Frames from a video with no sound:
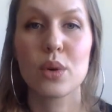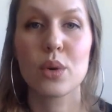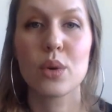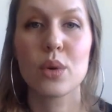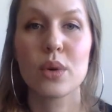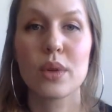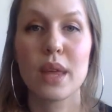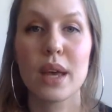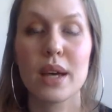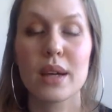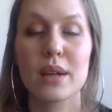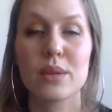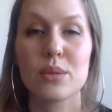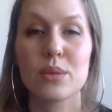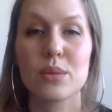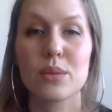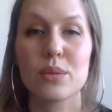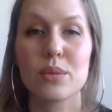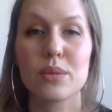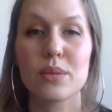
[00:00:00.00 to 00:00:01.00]
or that
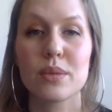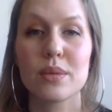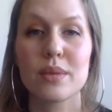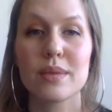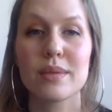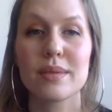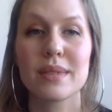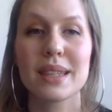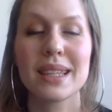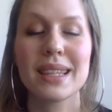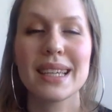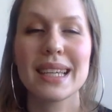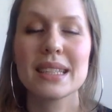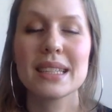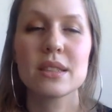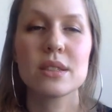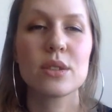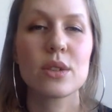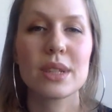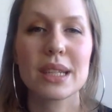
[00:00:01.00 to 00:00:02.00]

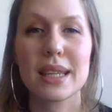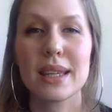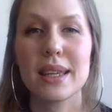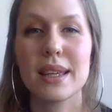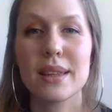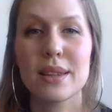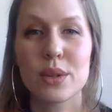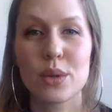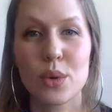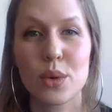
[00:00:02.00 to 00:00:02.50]
it's not either